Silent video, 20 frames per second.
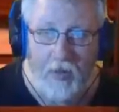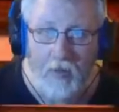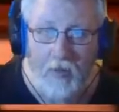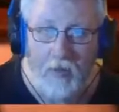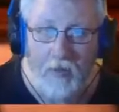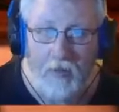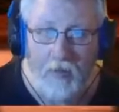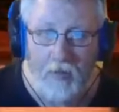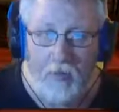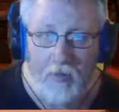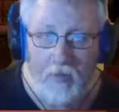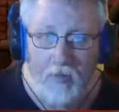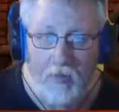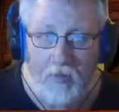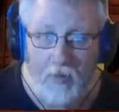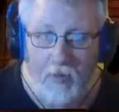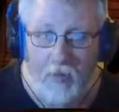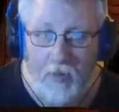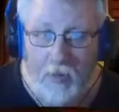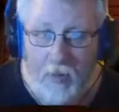Oh,
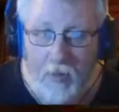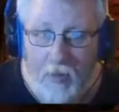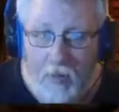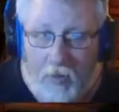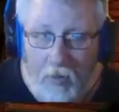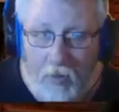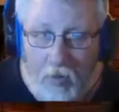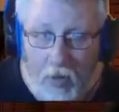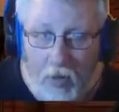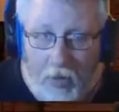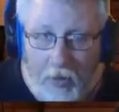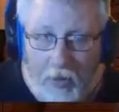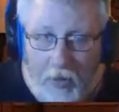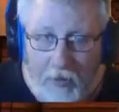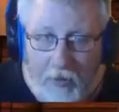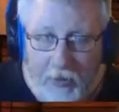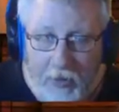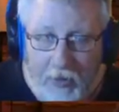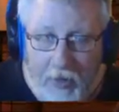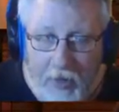all or
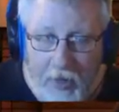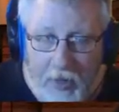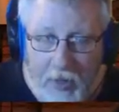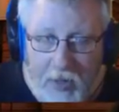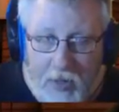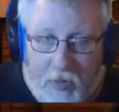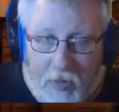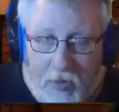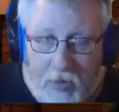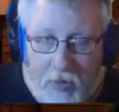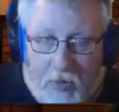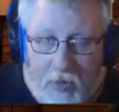nothing in this one.